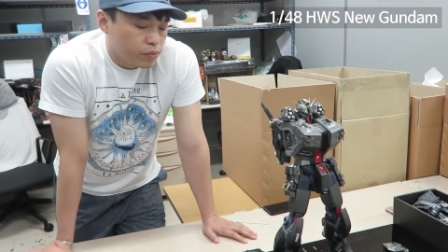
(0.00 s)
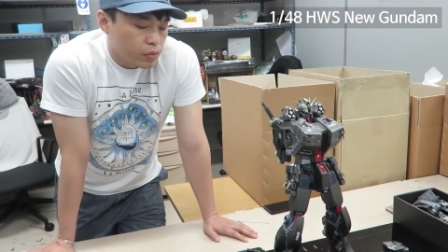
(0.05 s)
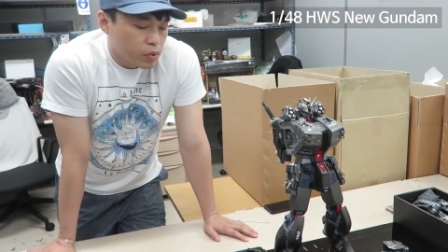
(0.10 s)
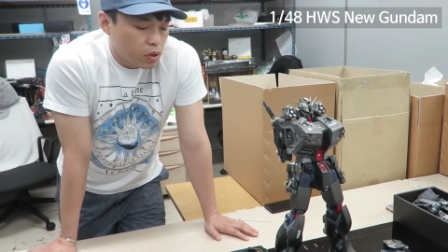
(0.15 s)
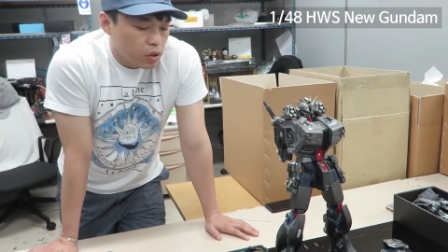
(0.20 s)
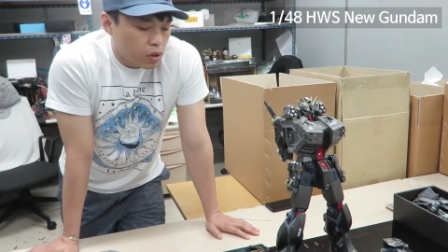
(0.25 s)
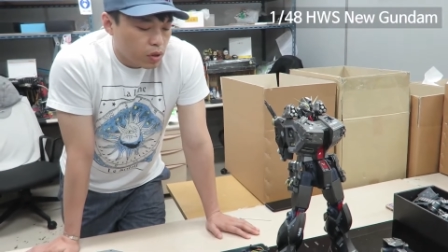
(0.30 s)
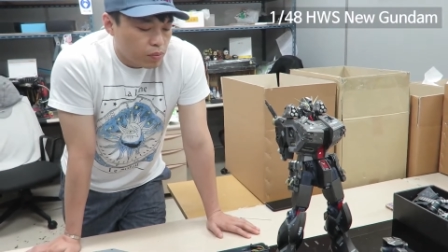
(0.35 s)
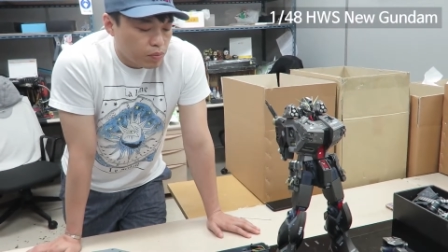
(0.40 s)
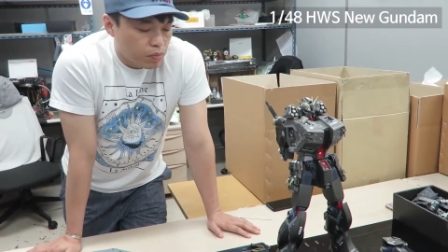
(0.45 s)

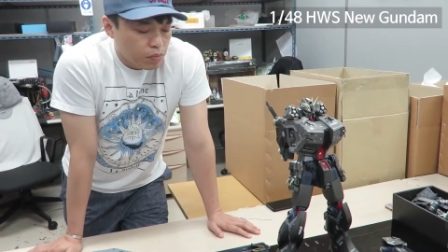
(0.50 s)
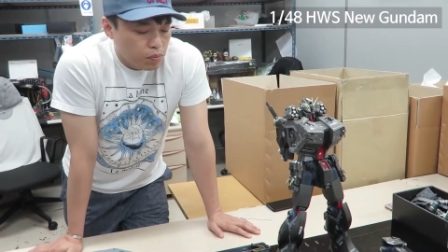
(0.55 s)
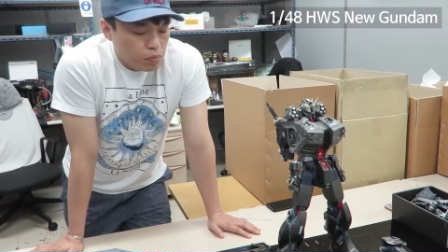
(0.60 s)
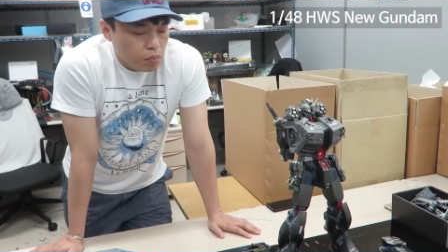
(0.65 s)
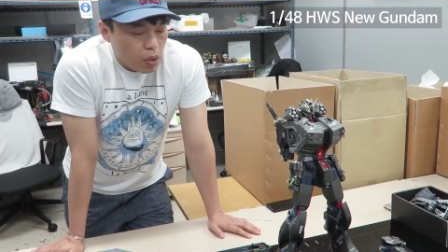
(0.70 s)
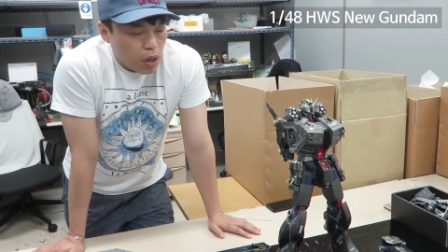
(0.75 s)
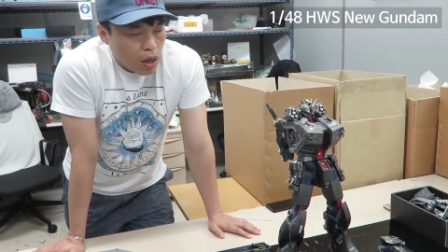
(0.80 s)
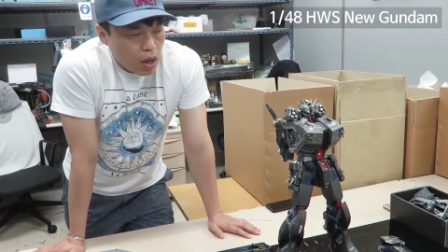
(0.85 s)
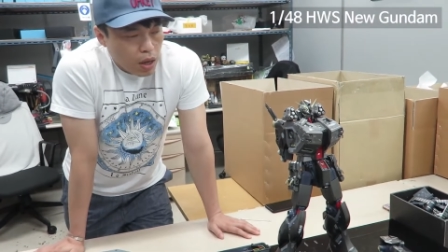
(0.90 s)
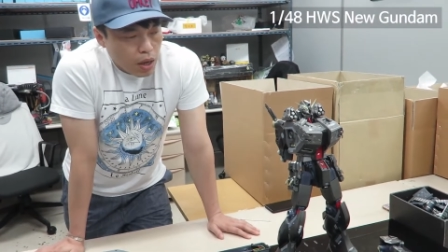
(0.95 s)
yeah,
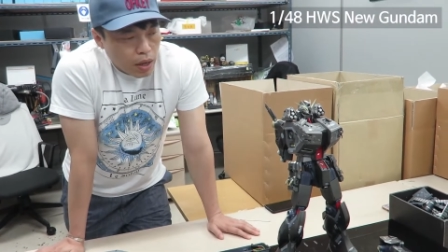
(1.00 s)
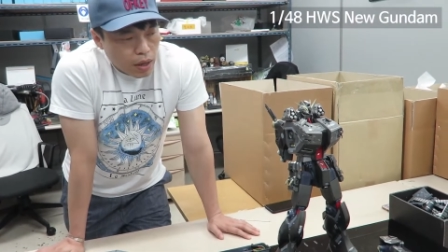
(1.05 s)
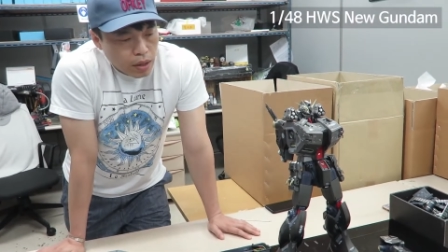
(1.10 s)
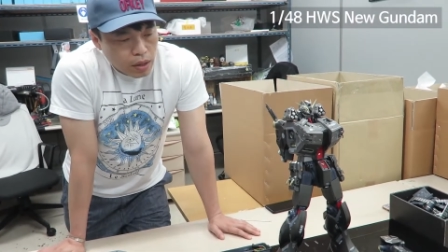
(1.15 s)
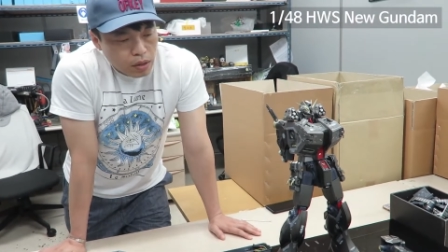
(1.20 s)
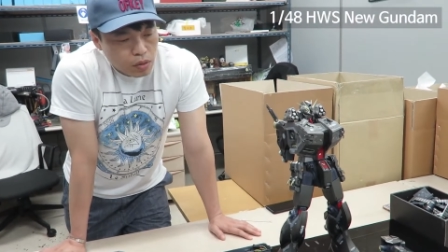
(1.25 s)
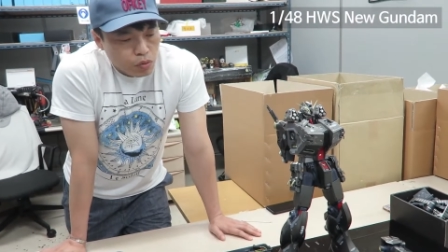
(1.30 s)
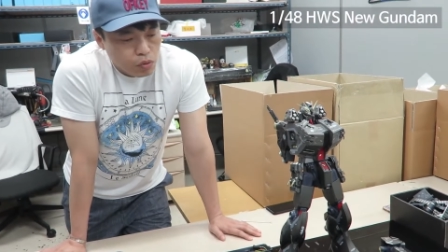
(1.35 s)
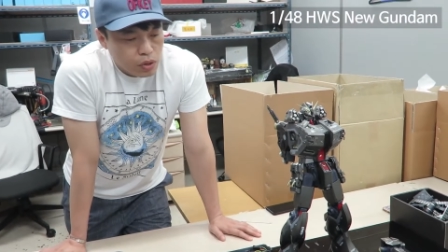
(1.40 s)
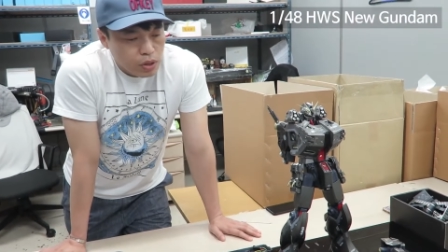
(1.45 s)

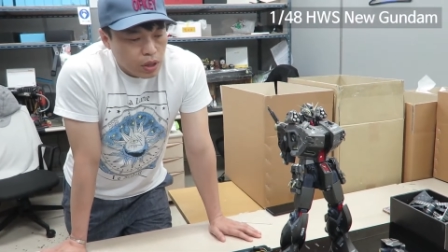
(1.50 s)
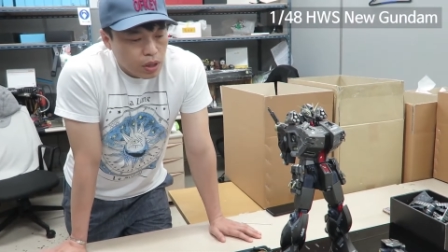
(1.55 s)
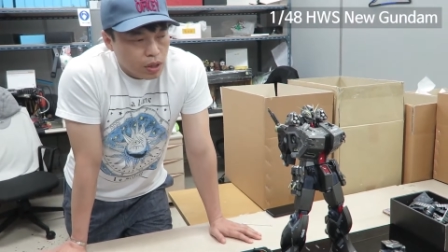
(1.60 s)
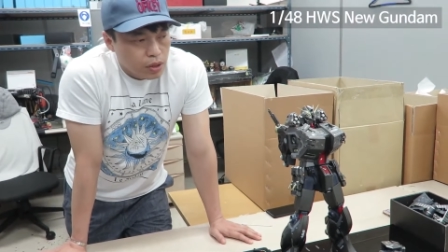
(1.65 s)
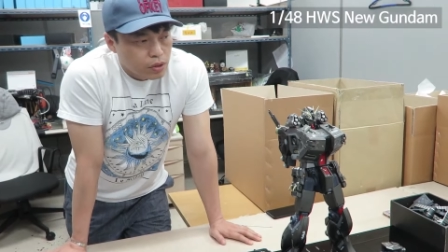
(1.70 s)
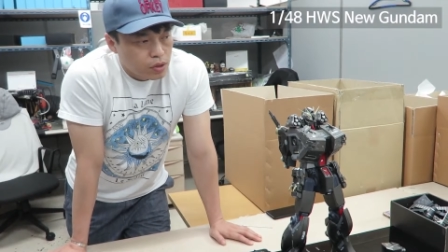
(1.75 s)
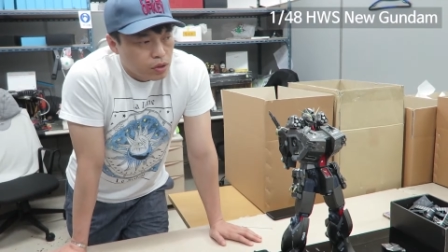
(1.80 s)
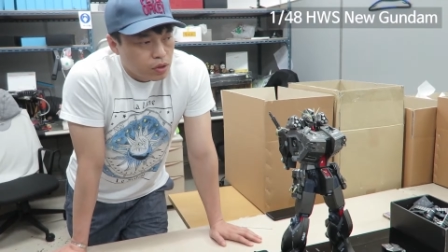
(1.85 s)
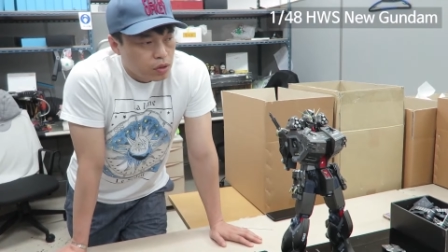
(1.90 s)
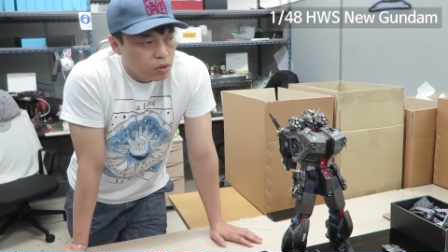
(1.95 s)
by
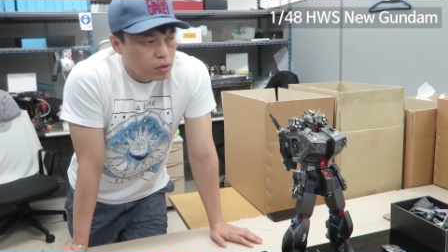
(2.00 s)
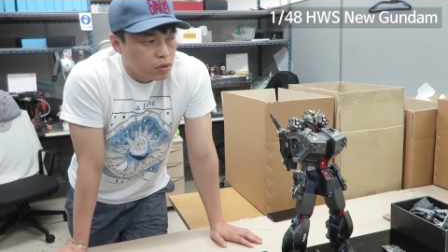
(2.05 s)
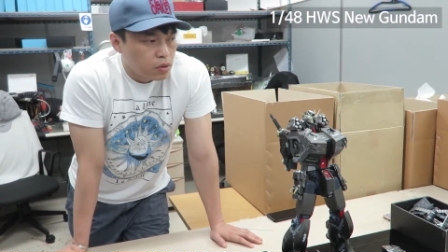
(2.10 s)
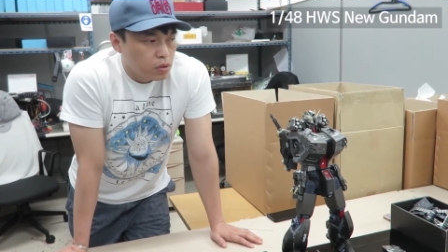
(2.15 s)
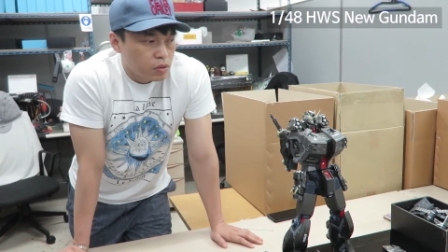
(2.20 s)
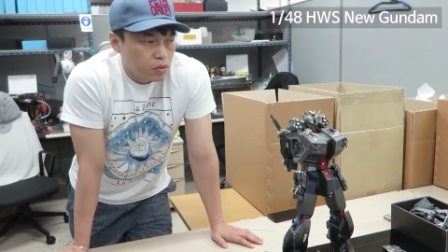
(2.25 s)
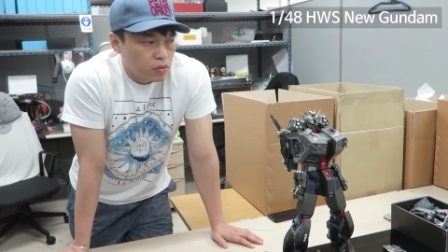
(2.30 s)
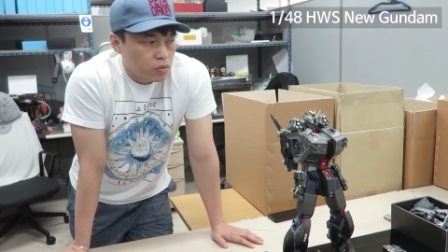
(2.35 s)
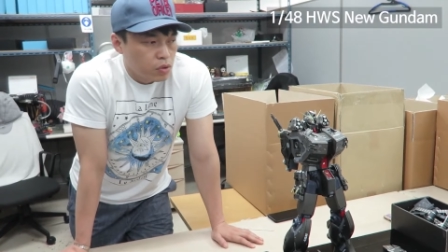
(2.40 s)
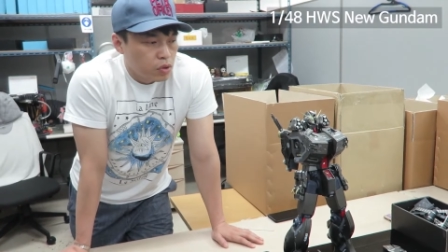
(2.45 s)
request
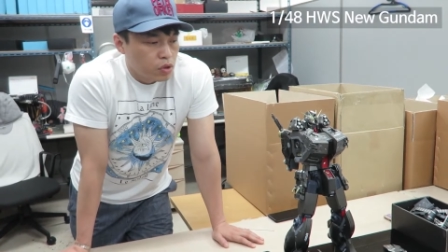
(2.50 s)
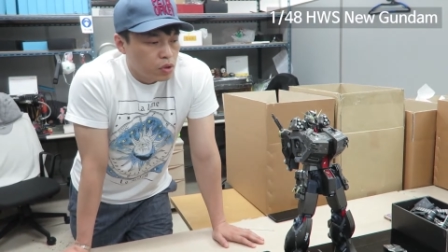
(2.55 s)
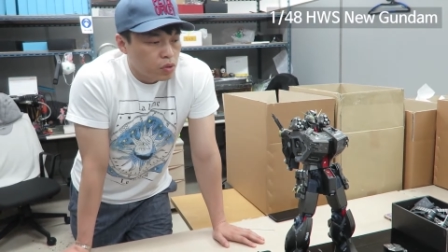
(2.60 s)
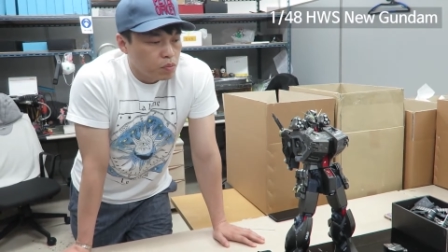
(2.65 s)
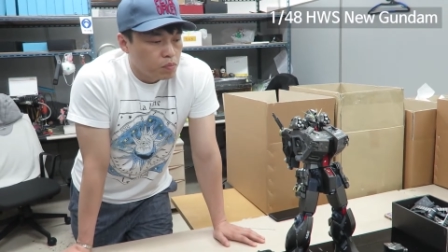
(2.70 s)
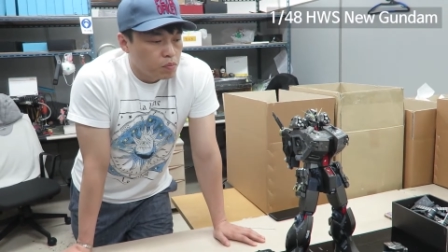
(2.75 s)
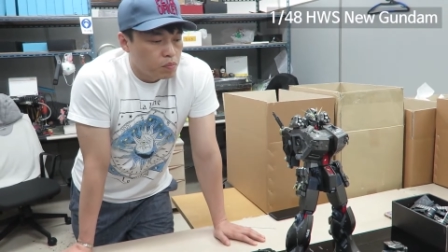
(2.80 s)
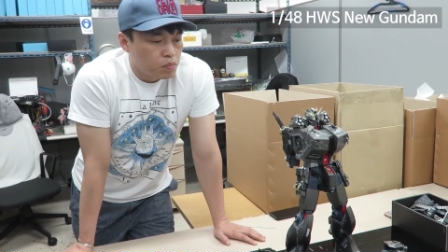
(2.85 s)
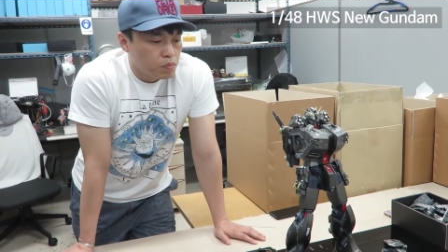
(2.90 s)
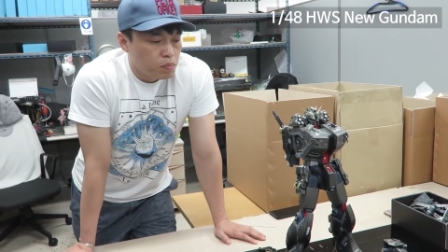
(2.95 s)
to
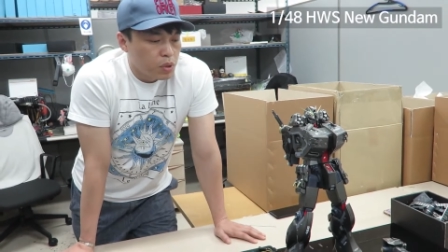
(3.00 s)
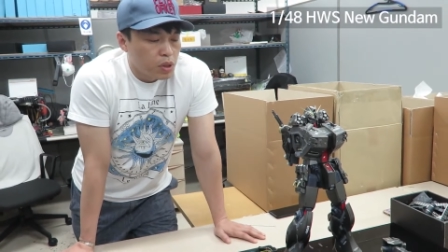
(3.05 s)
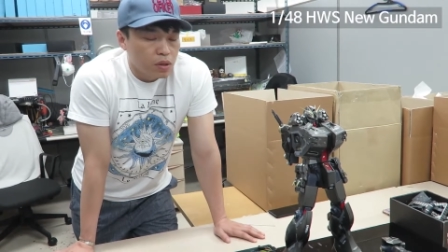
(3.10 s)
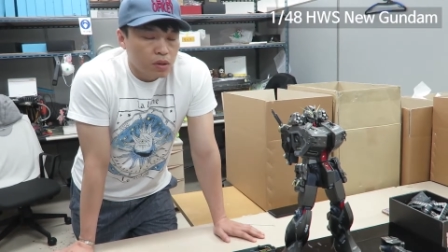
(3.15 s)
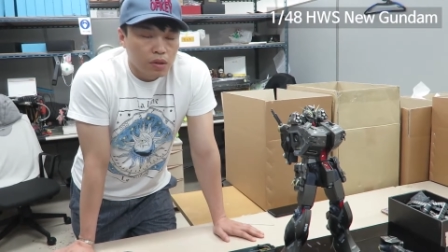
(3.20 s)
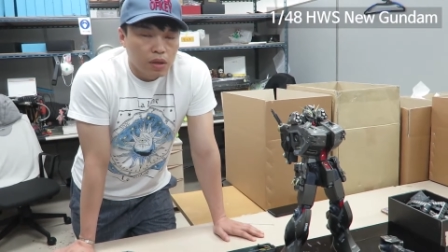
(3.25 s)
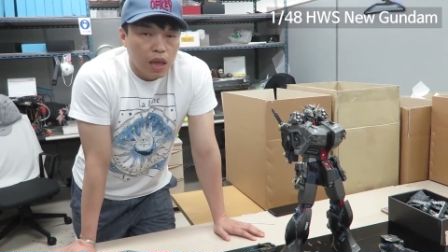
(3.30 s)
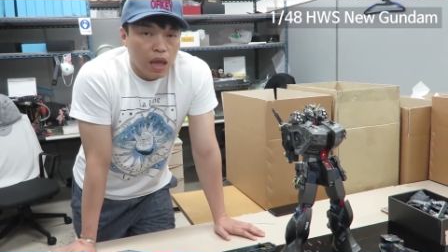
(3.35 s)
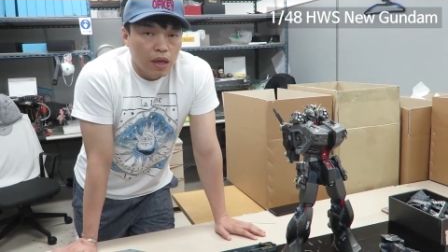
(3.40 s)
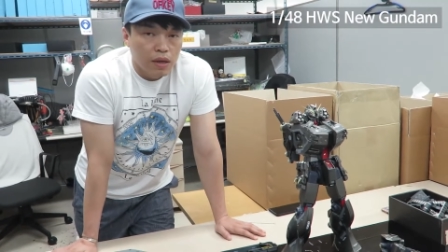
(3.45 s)
some big
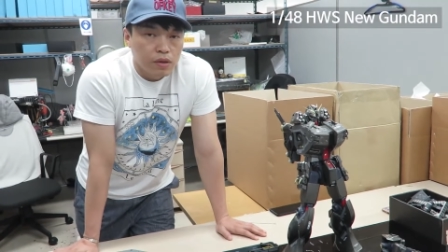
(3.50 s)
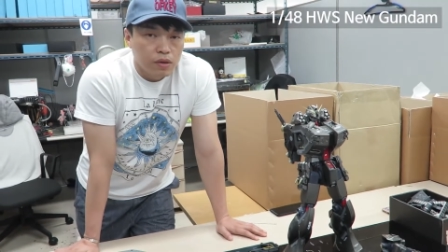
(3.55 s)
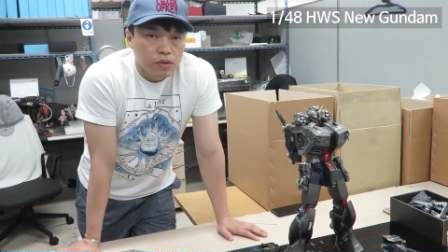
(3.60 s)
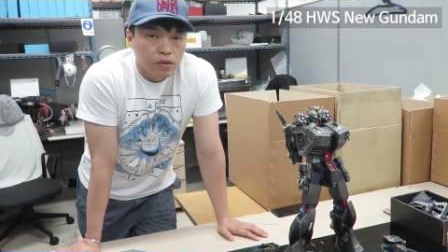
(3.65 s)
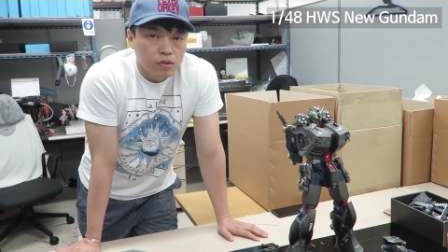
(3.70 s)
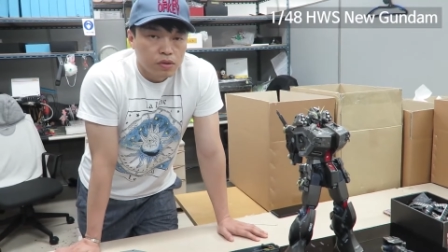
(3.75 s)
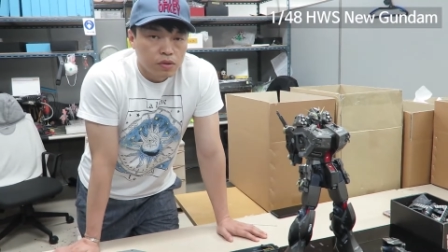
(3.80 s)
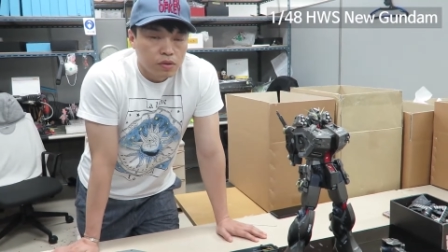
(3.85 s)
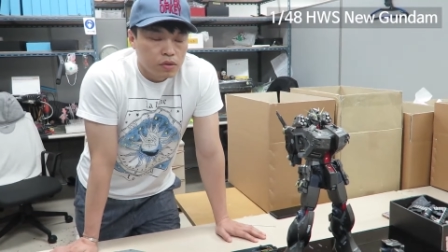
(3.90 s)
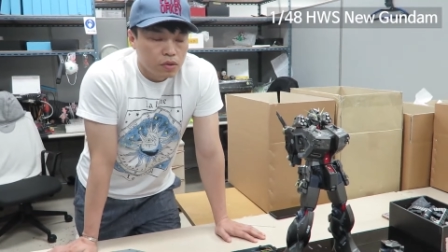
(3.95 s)

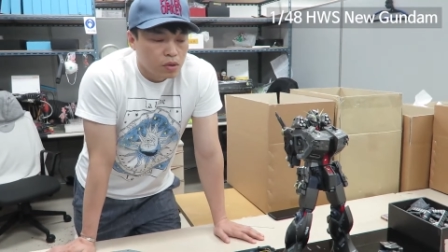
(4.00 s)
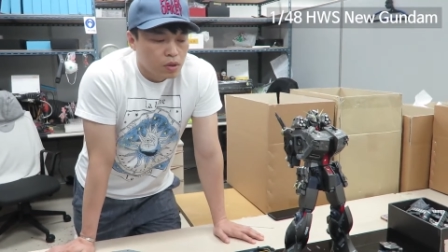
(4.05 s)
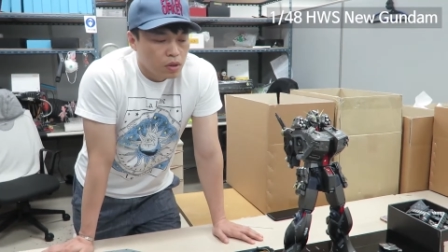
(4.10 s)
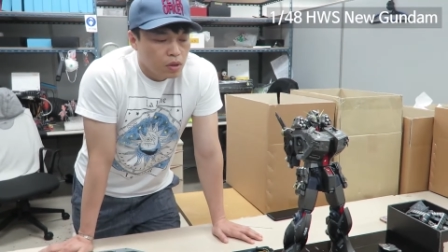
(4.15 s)
client.